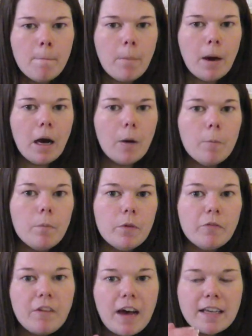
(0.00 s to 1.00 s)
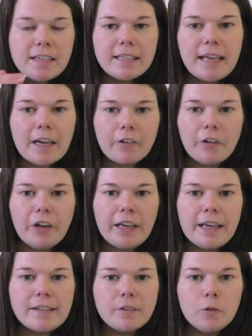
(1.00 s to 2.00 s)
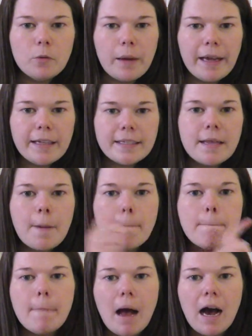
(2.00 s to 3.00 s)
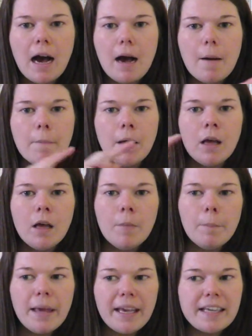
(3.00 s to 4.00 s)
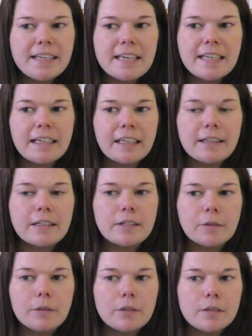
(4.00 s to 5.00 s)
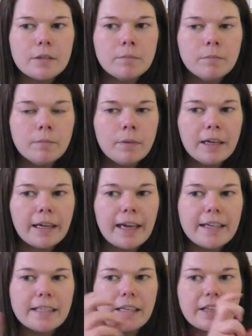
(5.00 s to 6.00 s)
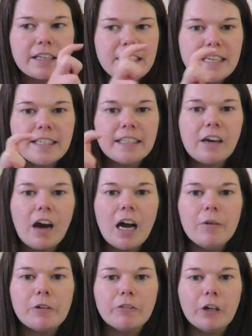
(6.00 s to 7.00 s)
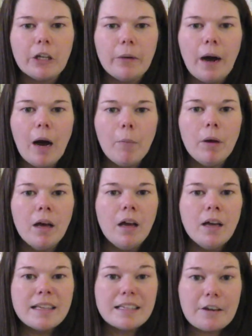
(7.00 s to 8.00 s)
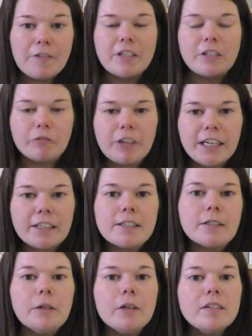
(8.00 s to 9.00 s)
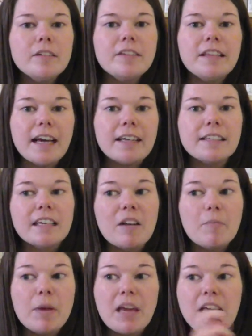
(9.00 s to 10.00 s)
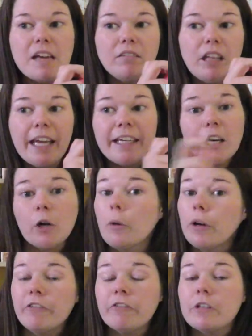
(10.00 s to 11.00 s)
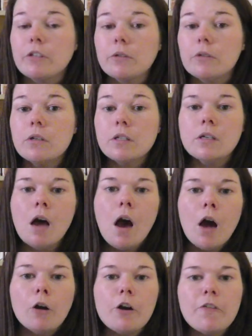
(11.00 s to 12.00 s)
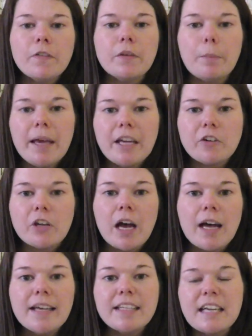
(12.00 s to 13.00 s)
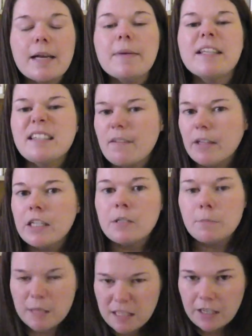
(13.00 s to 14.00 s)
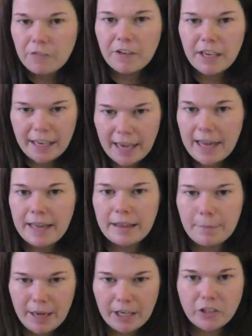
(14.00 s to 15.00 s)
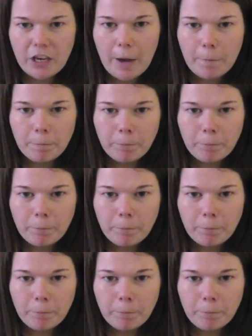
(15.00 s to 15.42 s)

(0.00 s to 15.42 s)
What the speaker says: But the first section is always pick a detail in the source. Okay, so the detail I would follow up. So if it's a written source, that is going to be like a quote from the source. Or if it's a picture, it's going to be something specific in the picture.